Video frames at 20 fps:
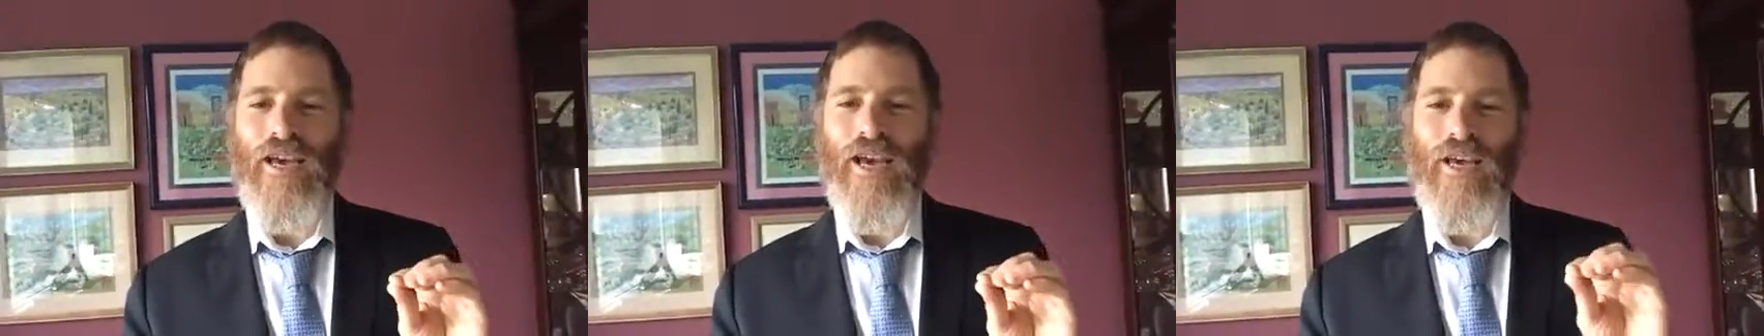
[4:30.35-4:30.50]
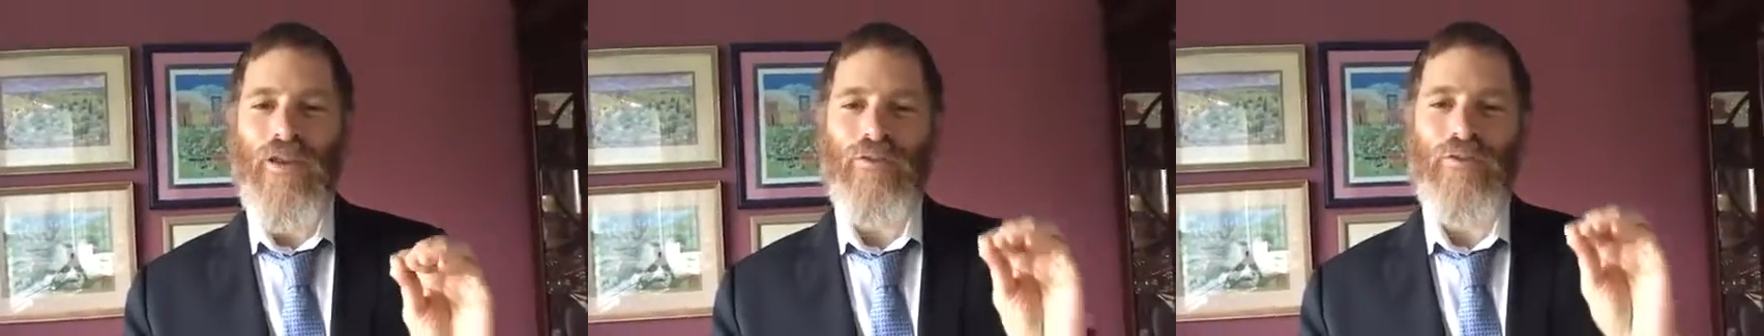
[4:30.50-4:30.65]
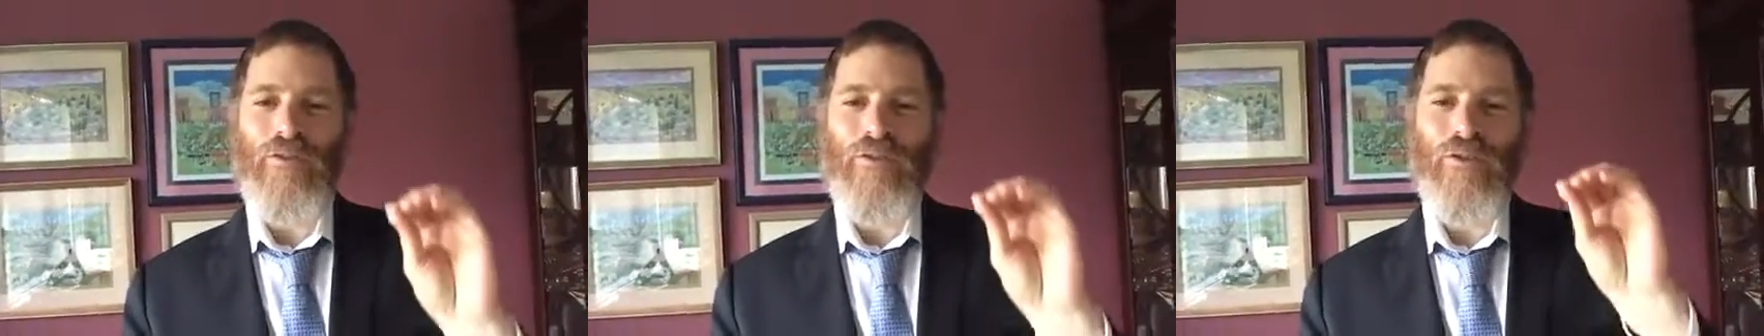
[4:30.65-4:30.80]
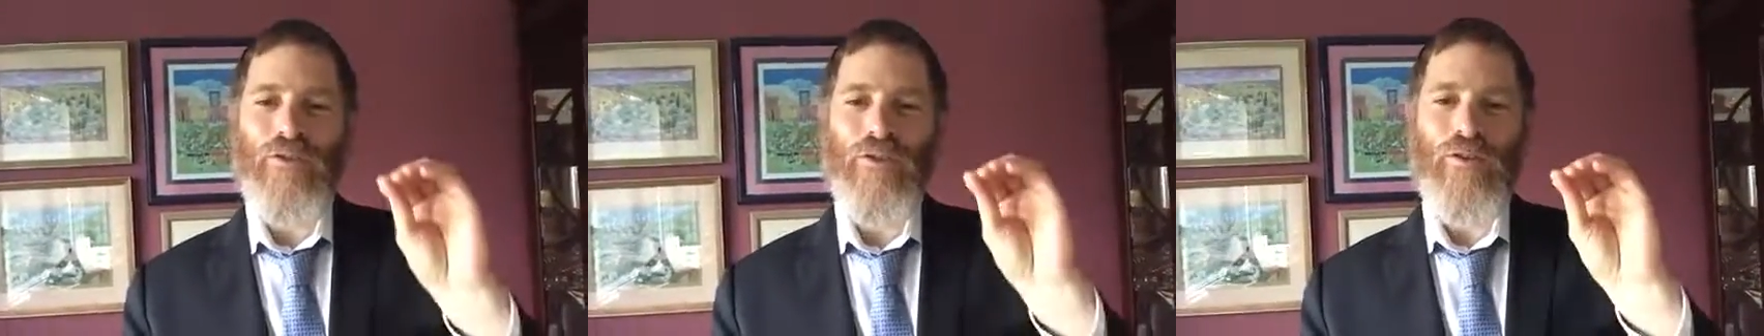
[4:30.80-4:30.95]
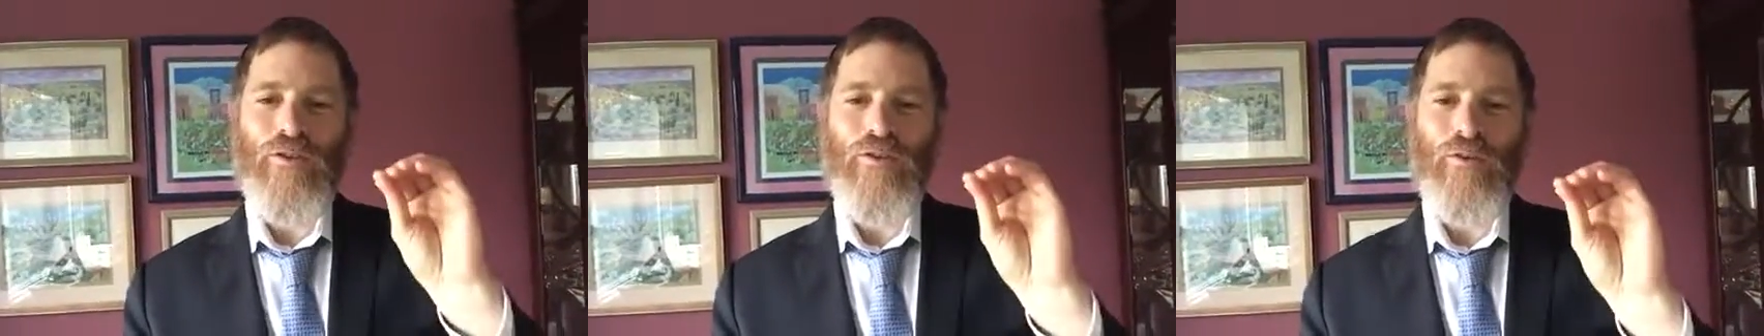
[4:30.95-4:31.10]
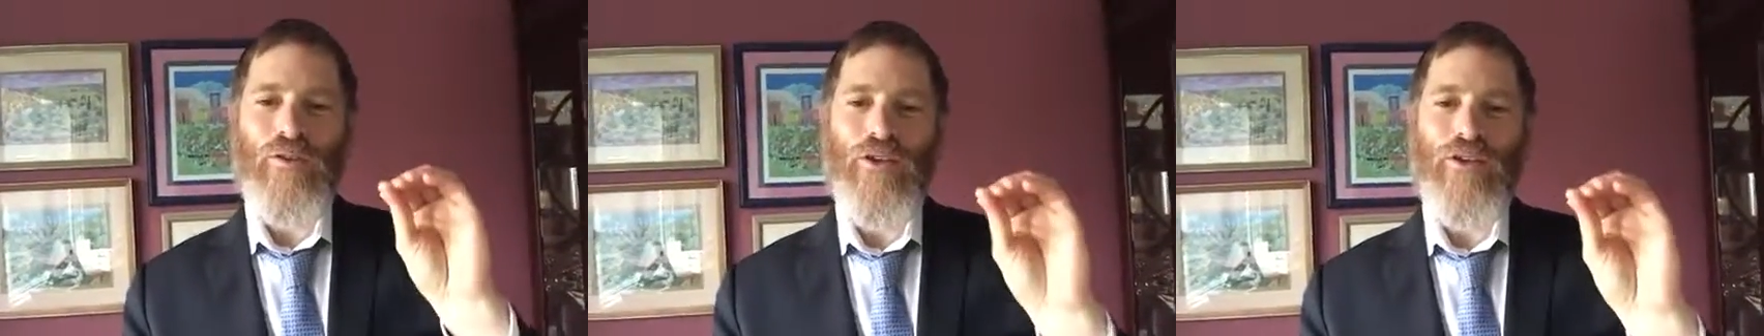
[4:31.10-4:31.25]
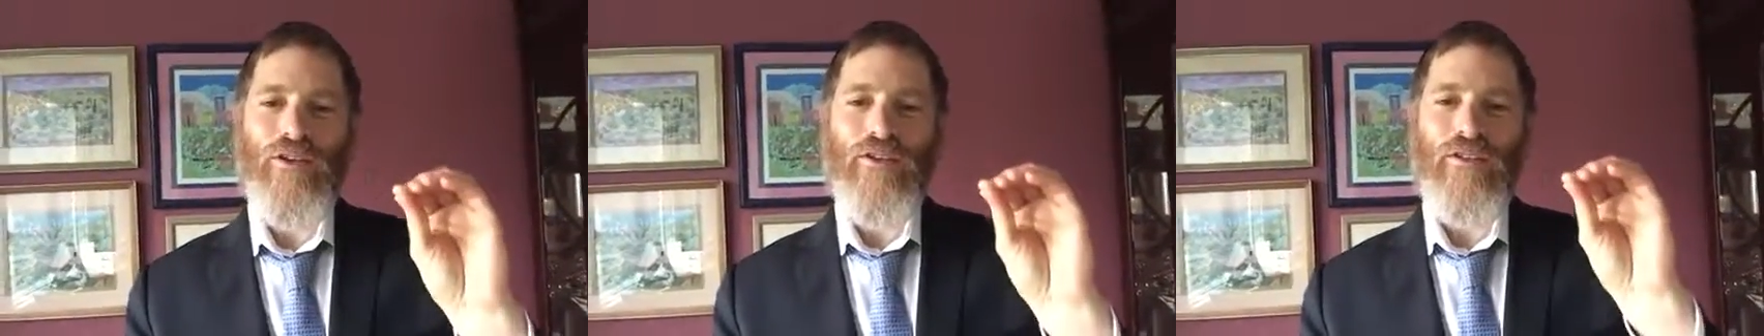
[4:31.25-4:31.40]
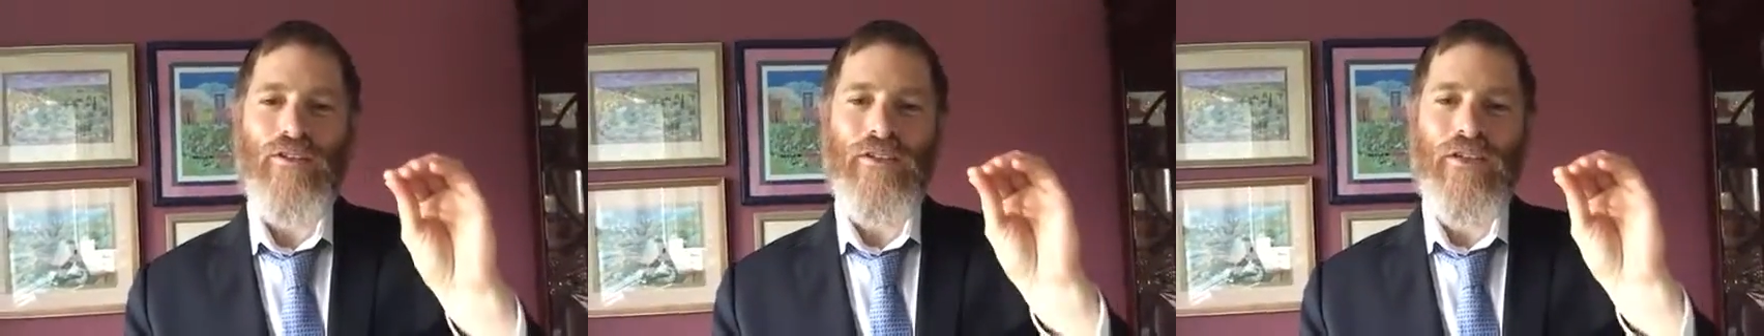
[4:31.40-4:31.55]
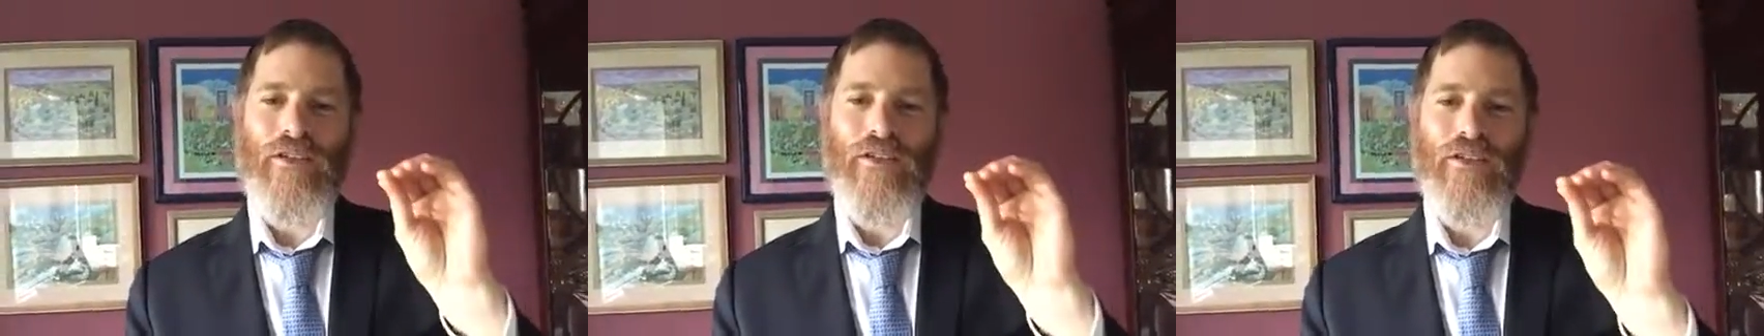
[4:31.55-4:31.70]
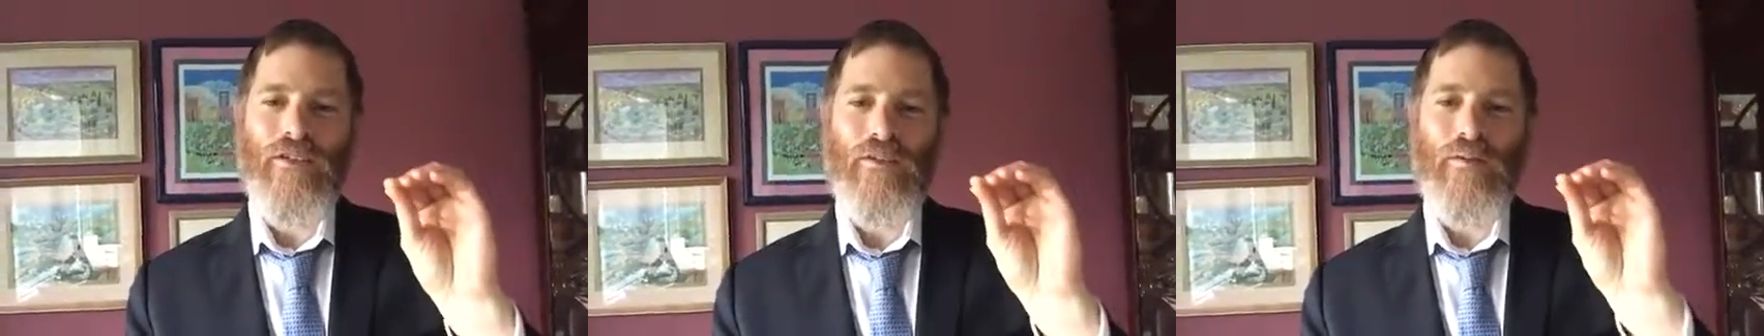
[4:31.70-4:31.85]
and you did the greatest
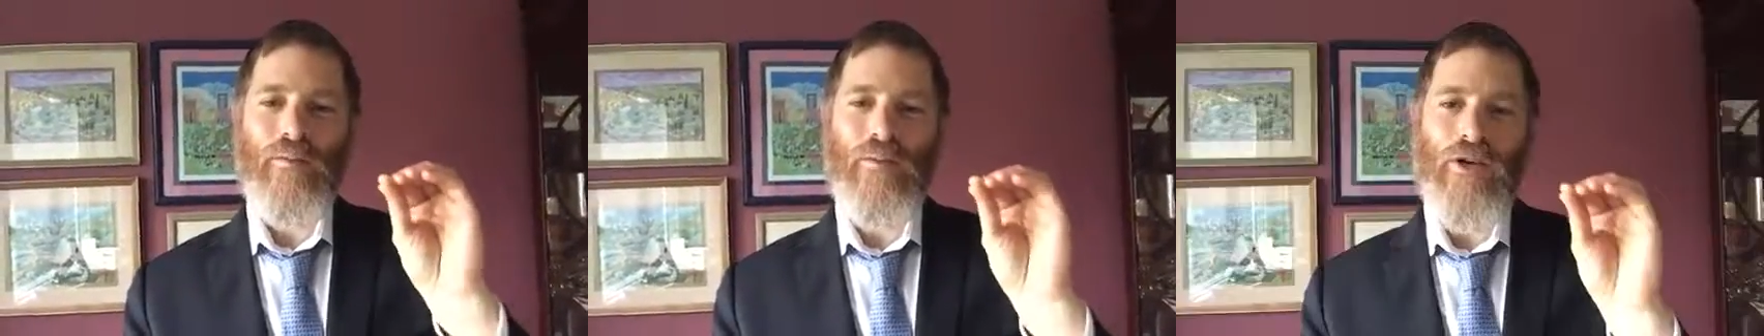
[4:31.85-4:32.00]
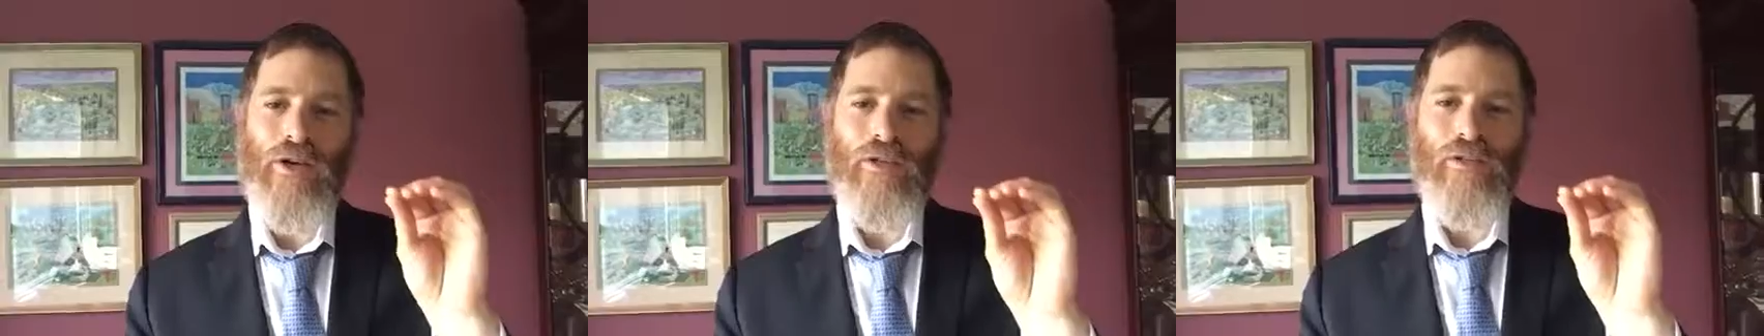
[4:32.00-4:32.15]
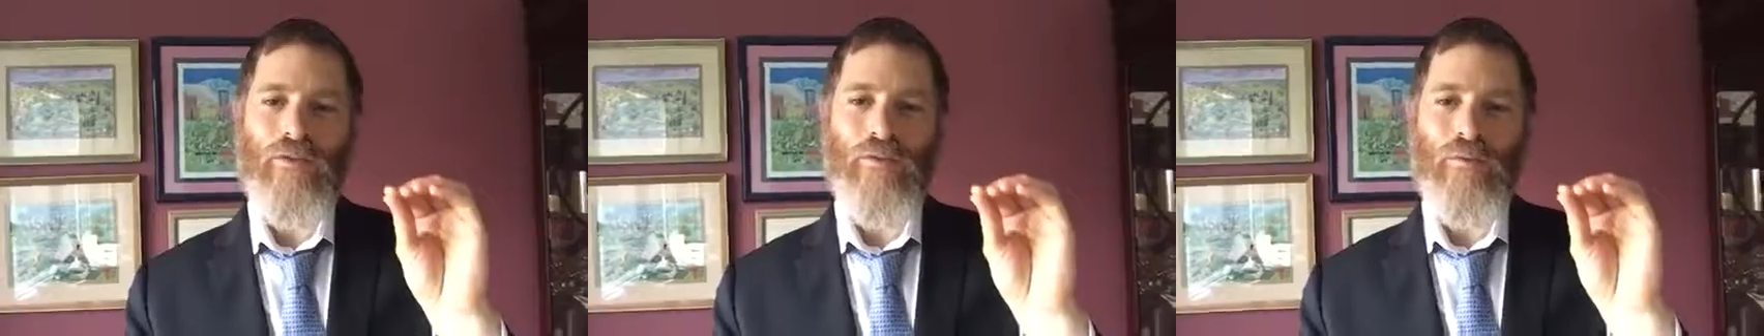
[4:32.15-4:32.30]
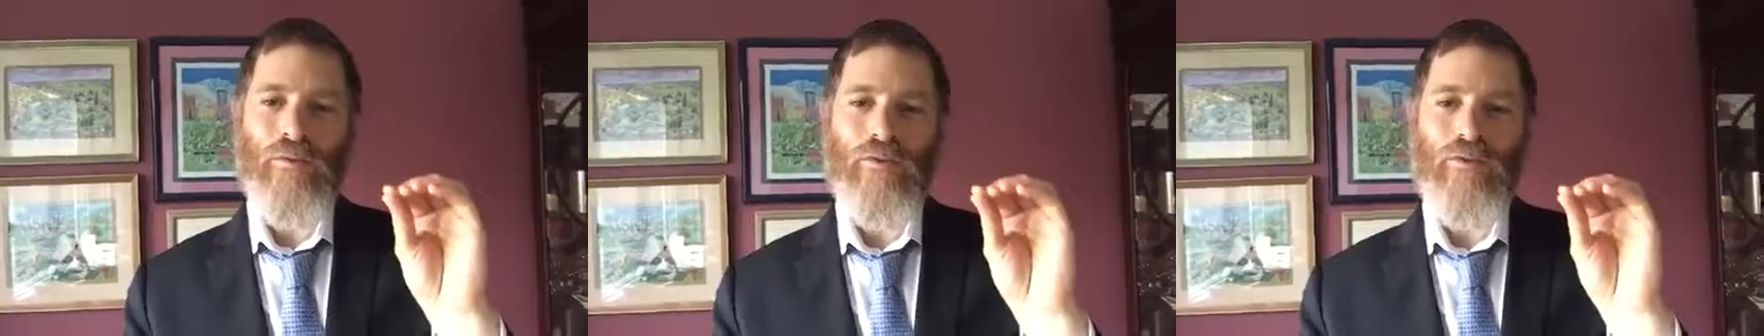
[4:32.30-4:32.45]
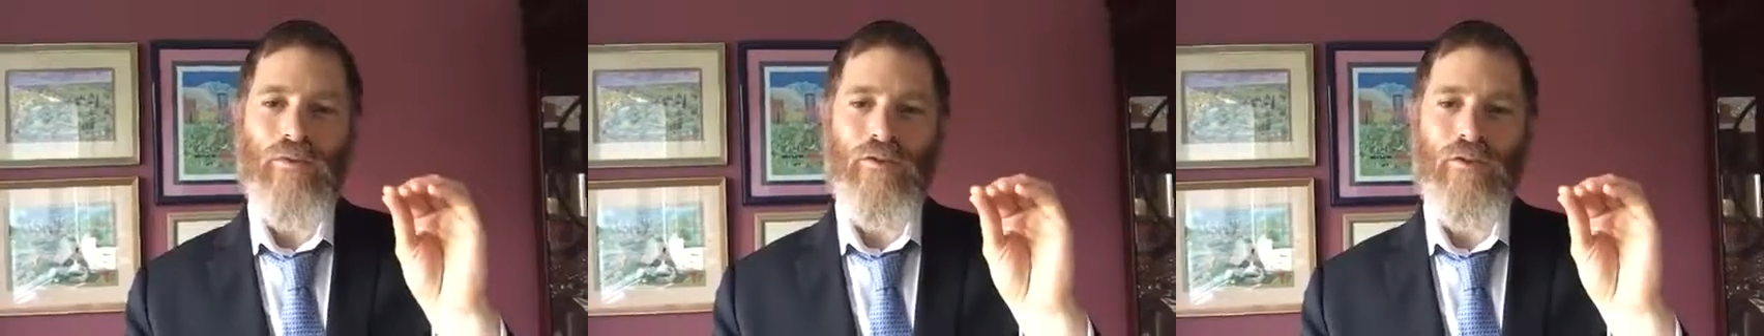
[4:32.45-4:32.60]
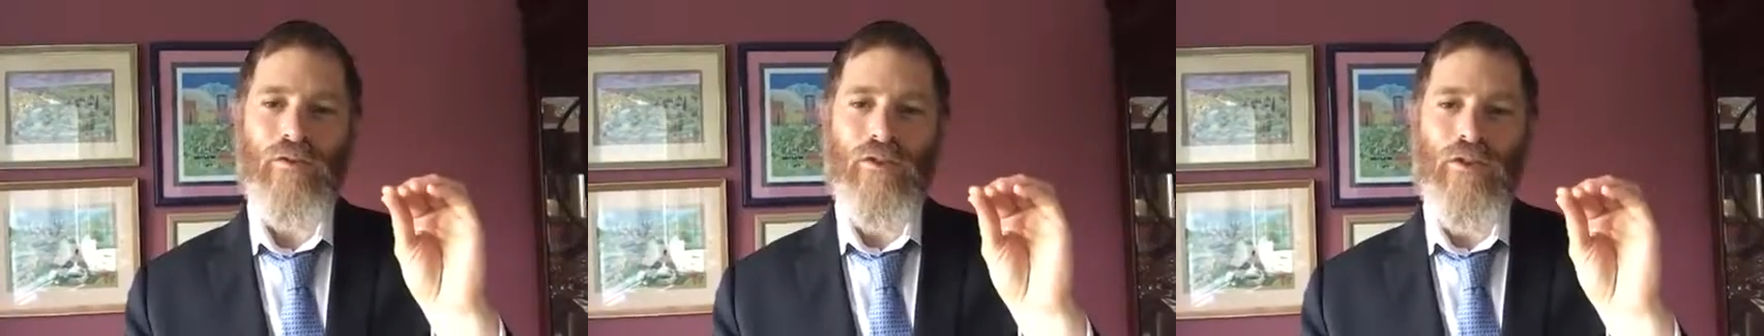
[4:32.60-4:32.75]
chesed possible.